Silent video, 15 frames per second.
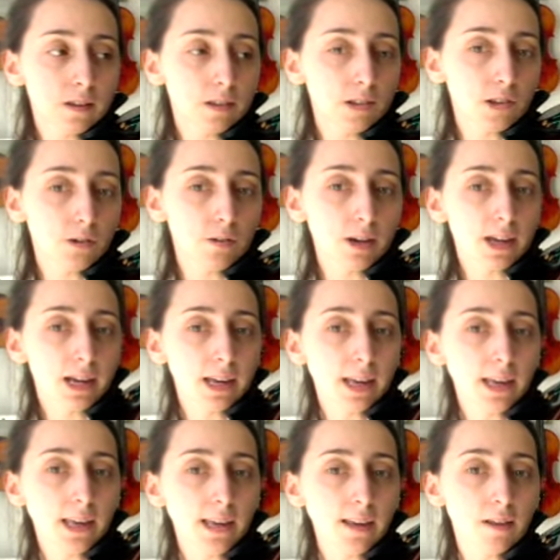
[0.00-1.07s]
Too
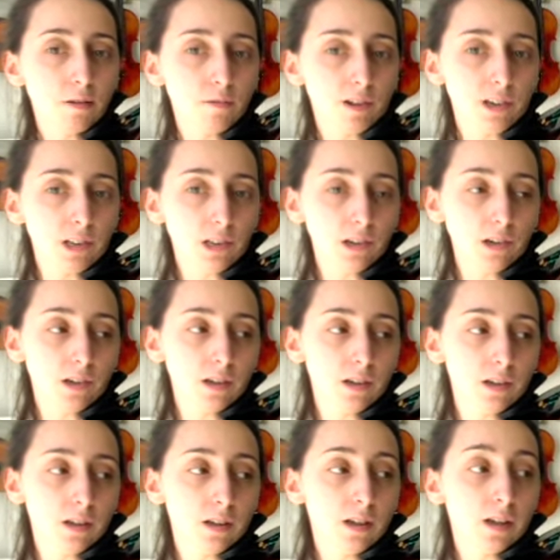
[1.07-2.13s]
high, regular.
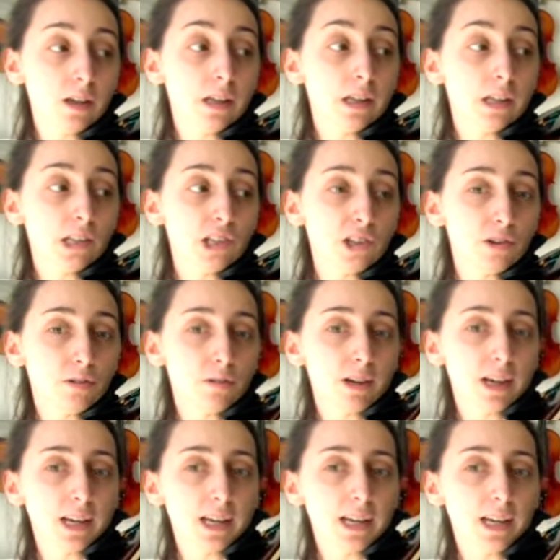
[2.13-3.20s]
Too
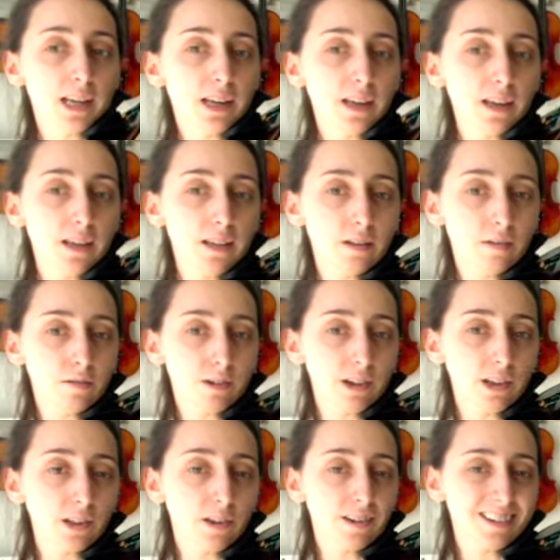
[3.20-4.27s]
high,
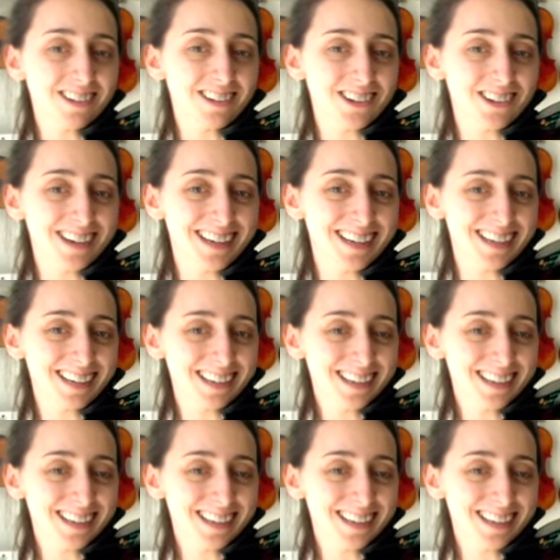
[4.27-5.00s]
regular. Sorry.